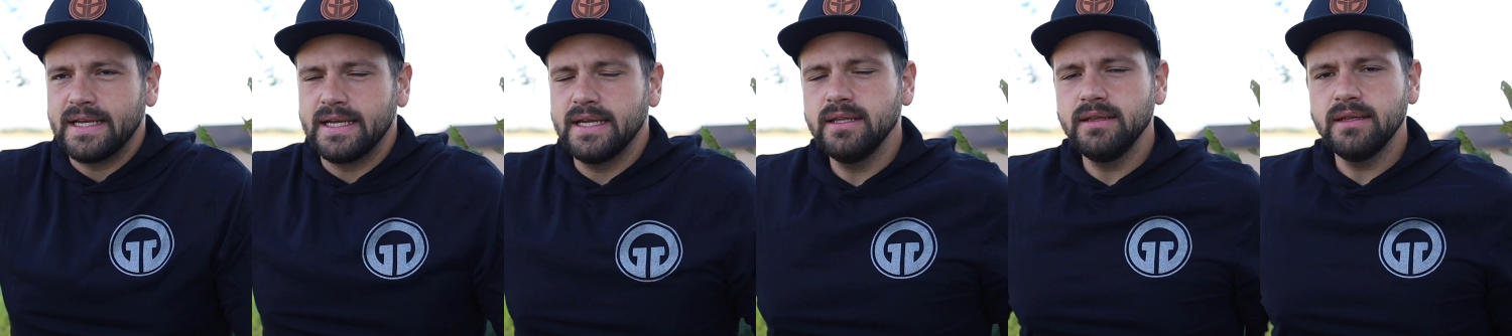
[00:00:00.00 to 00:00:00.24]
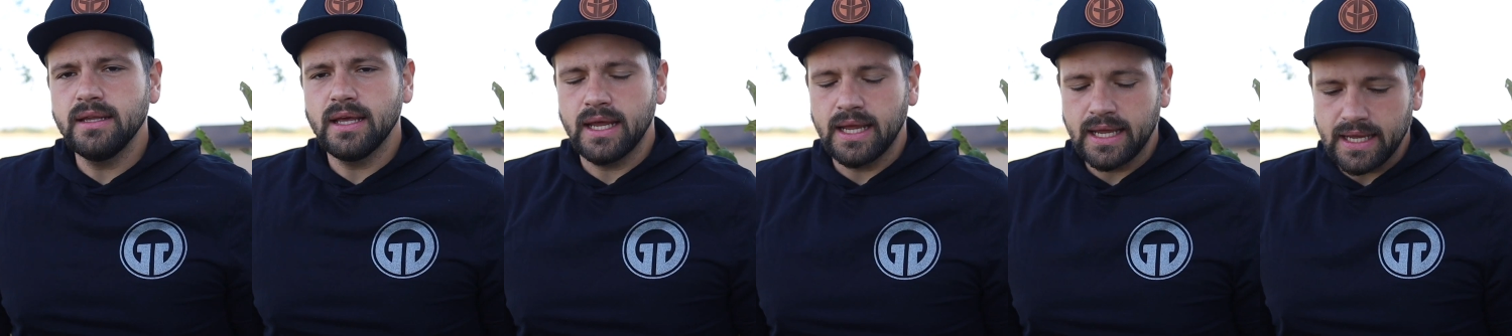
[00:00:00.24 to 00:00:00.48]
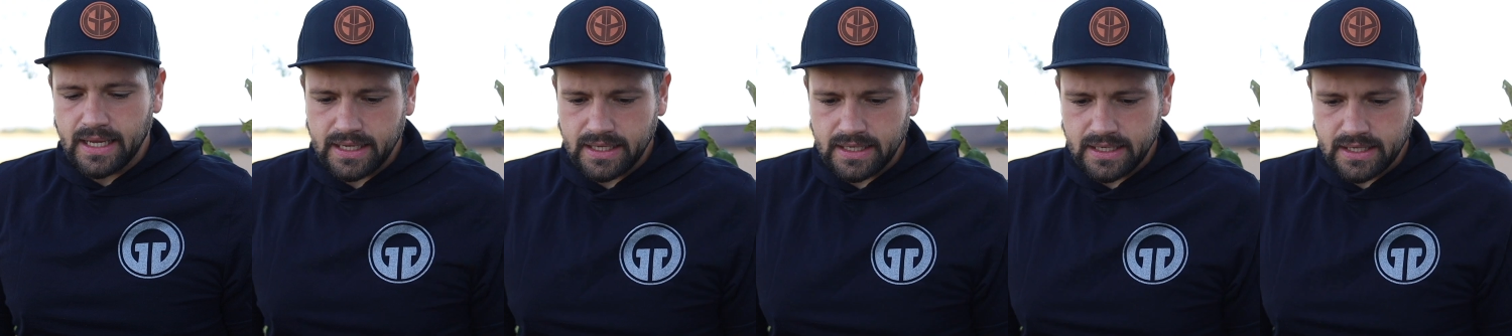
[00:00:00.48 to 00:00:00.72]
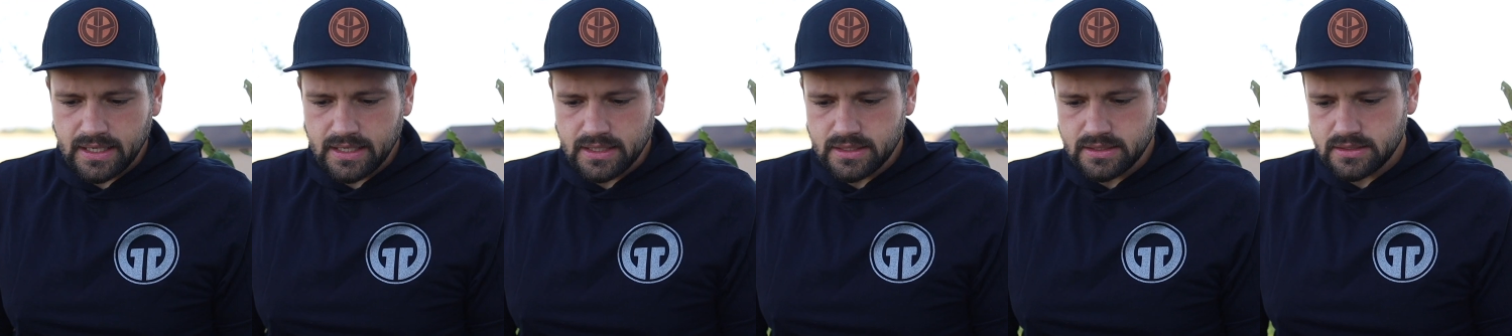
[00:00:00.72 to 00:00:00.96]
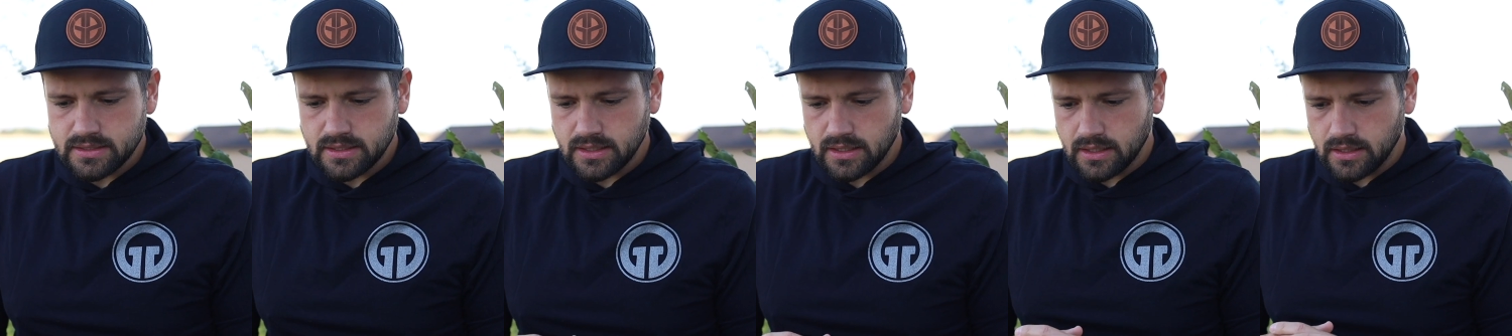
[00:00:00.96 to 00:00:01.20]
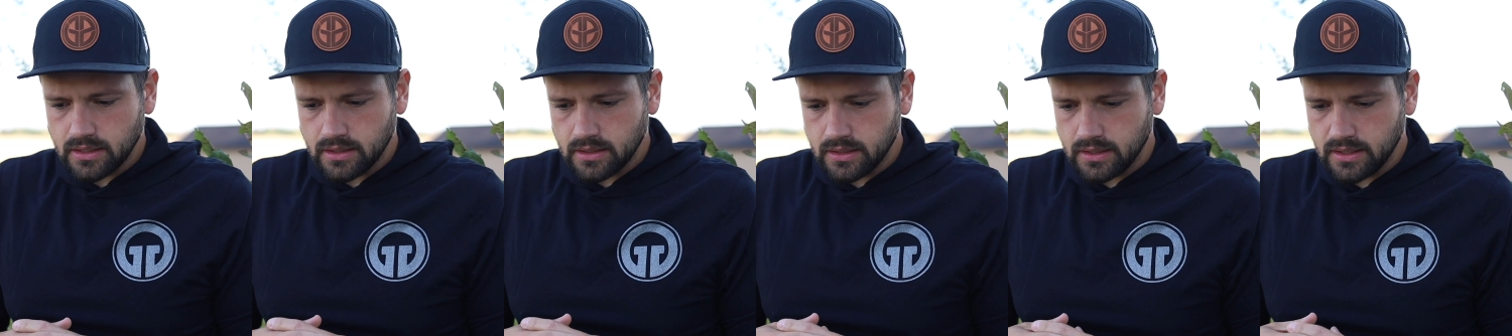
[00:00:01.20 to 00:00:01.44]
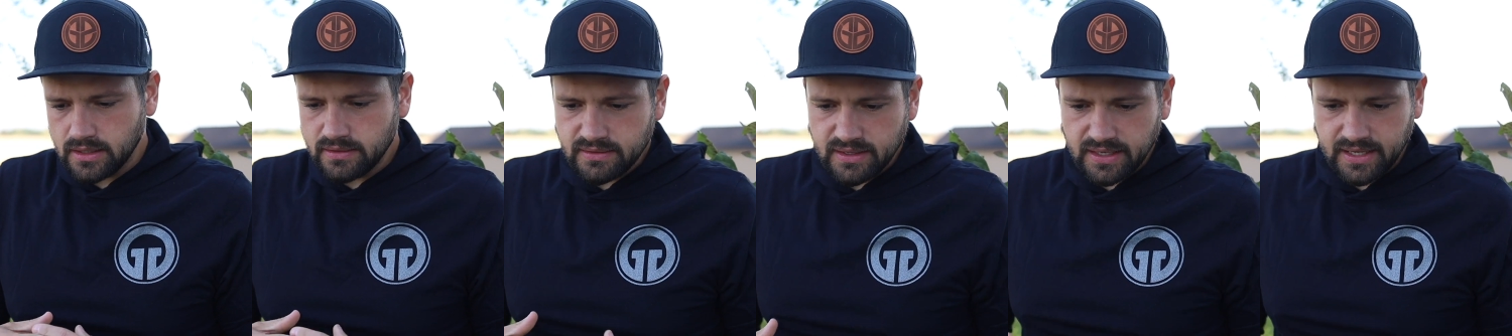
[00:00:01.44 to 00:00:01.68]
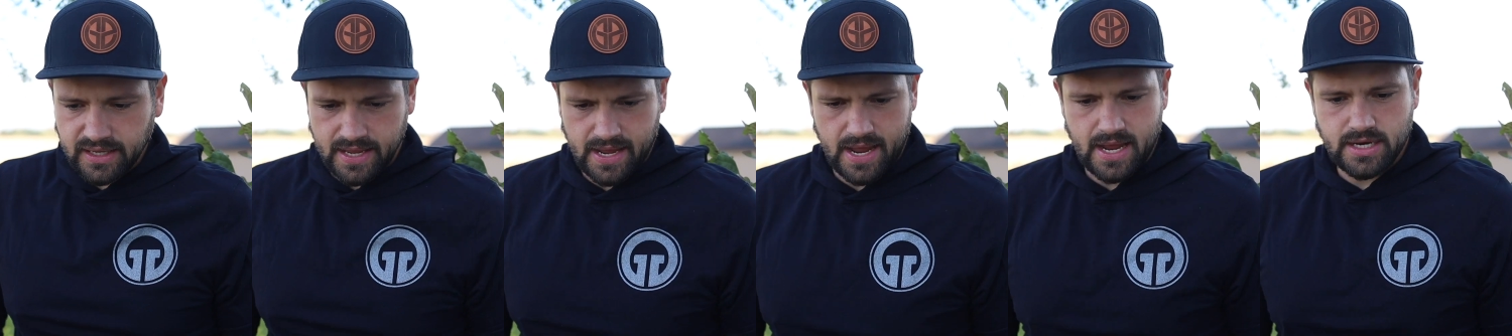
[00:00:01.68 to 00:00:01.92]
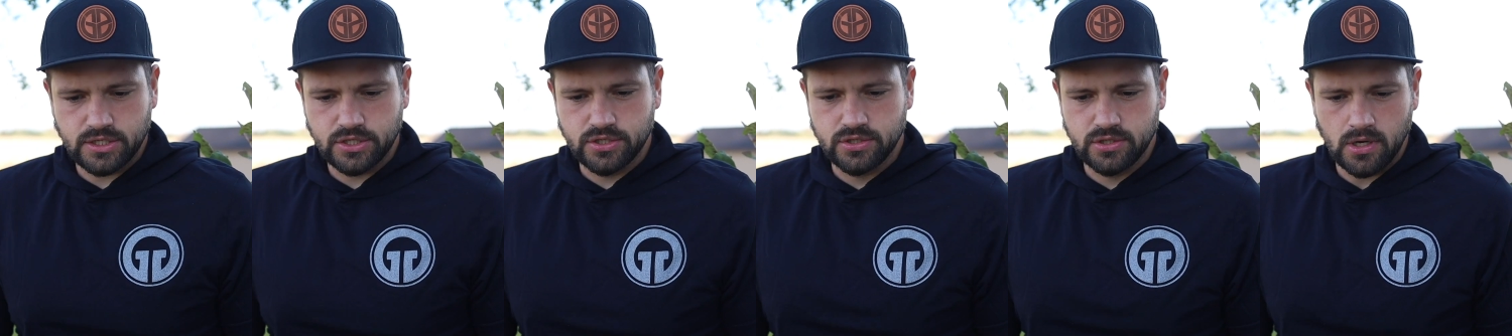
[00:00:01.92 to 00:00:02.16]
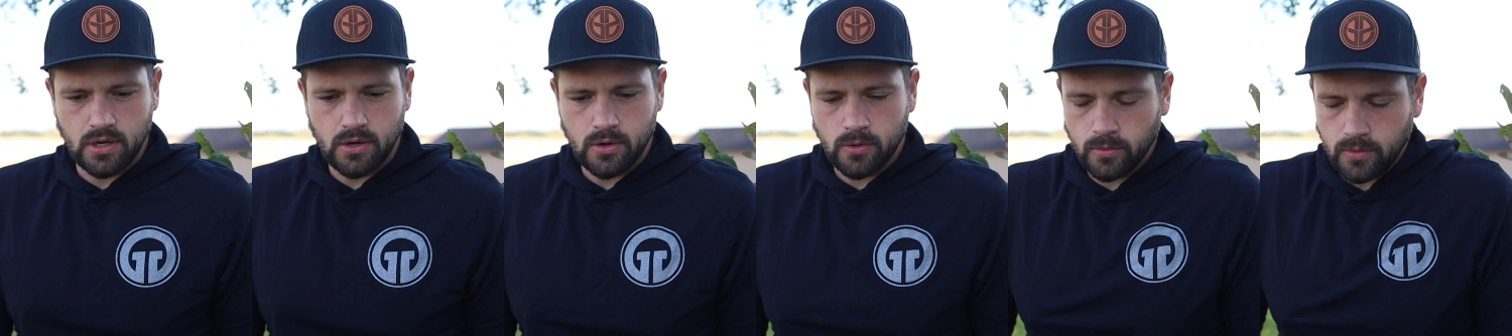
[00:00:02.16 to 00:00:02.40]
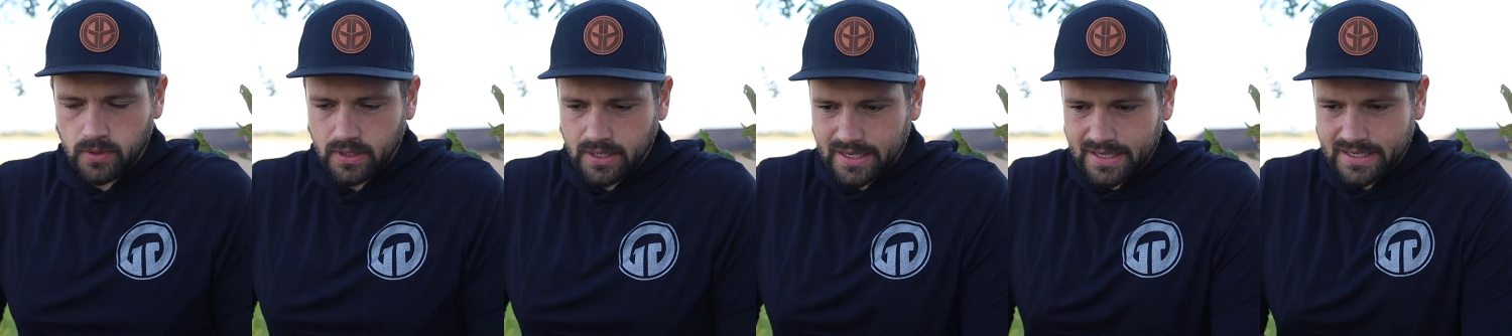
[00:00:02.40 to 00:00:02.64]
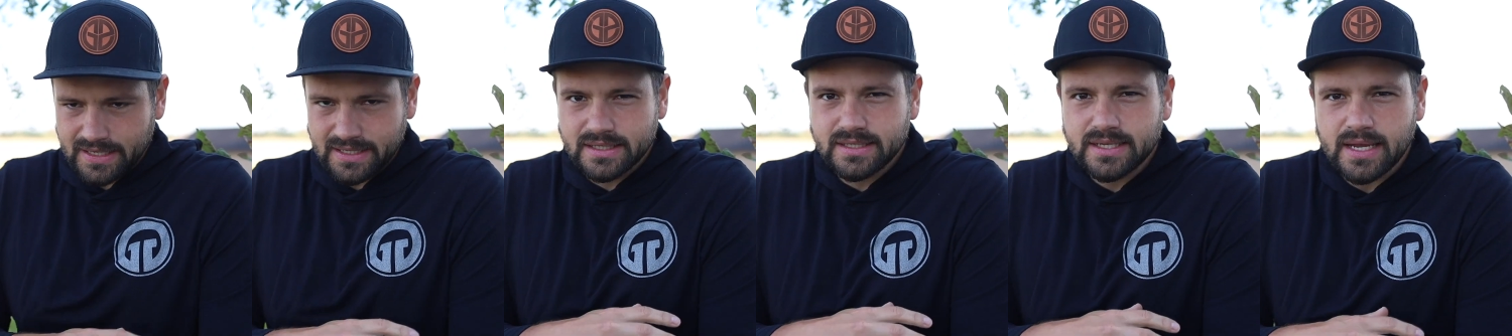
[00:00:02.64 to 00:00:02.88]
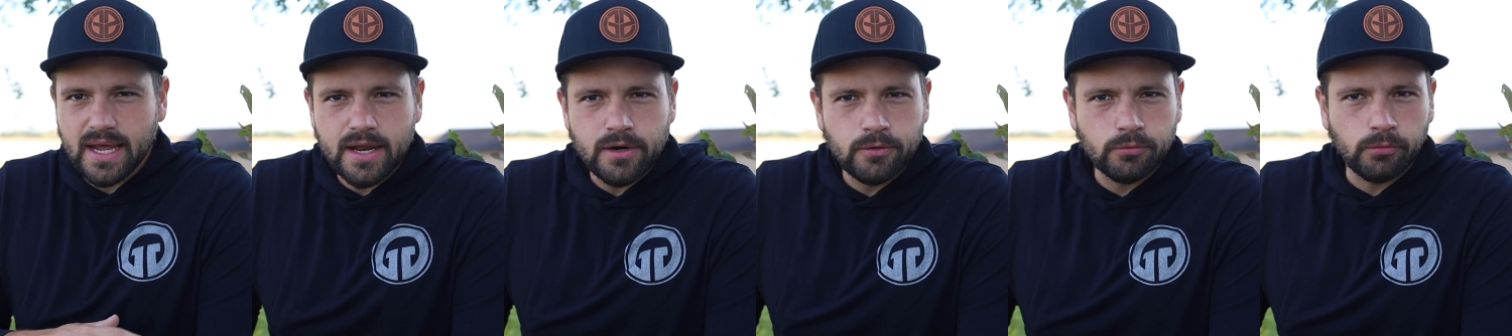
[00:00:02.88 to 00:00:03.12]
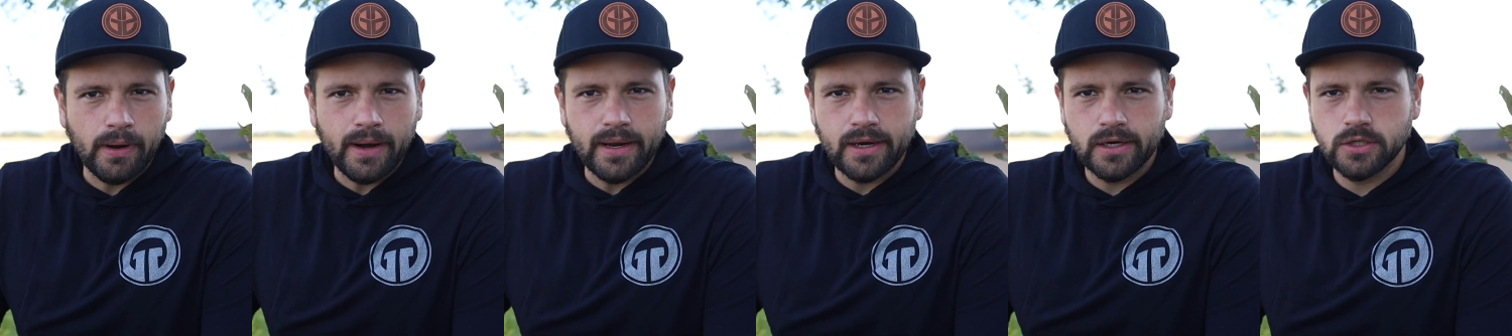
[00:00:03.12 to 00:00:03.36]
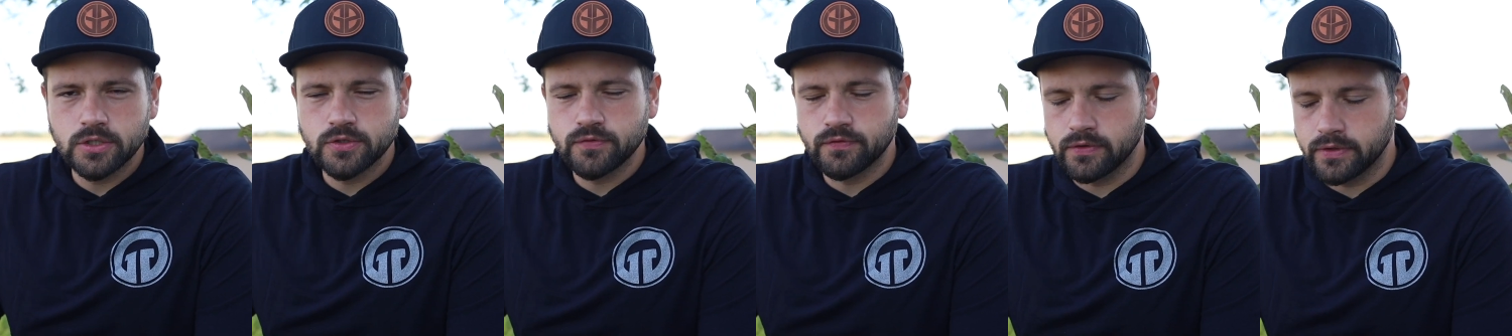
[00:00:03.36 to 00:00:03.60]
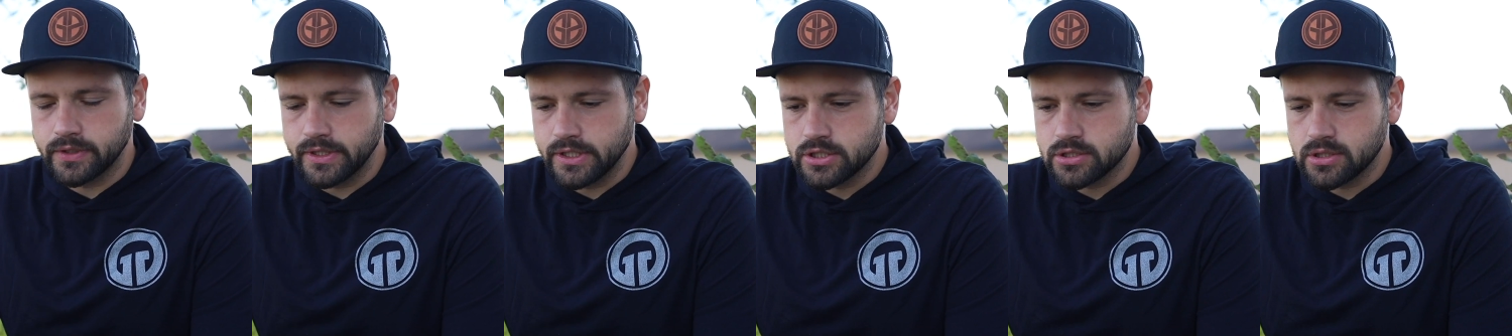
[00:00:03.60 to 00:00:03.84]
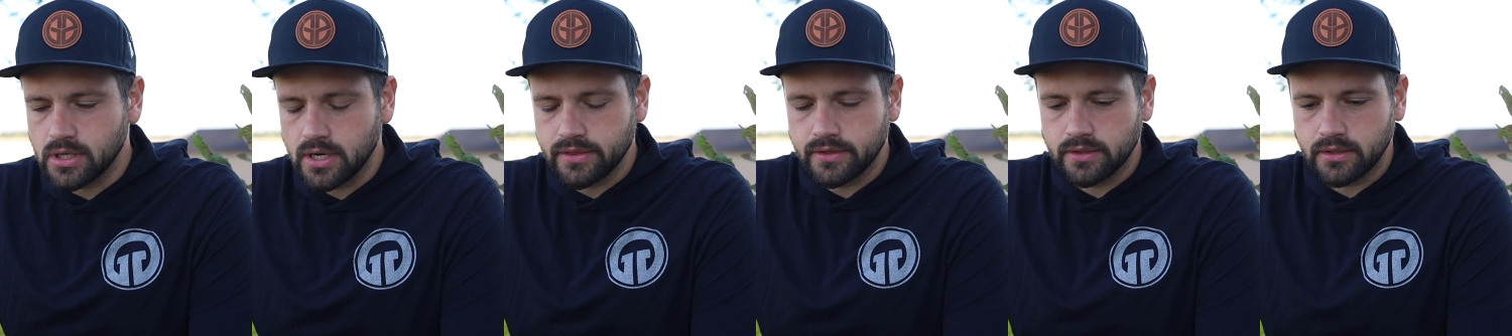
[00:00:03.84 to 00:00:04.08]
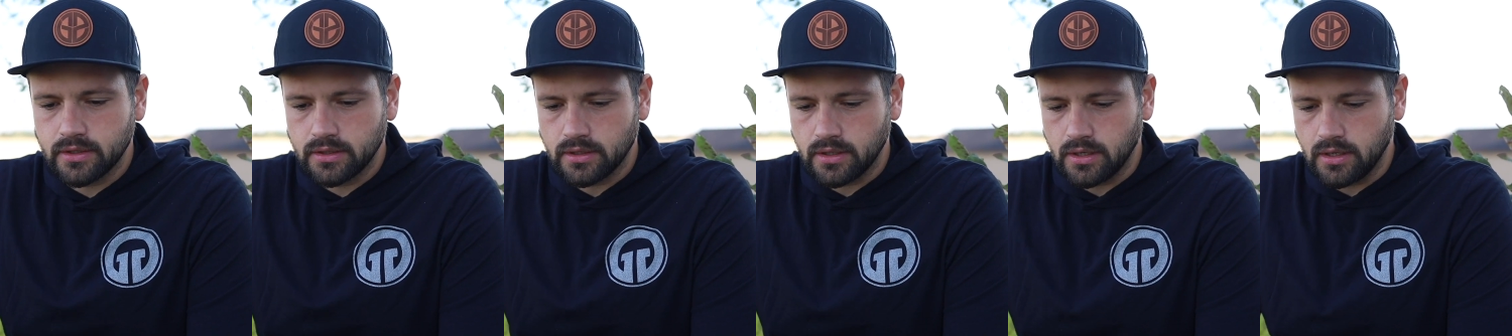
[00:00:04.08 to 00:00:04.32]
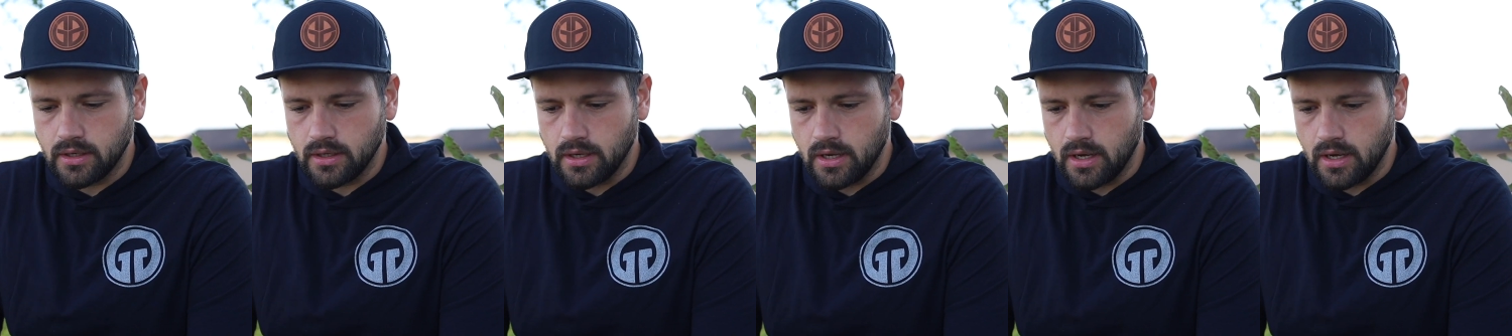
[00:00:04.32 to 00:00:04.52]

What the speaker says: In the hand, in the catch zone, dead ringers for each other.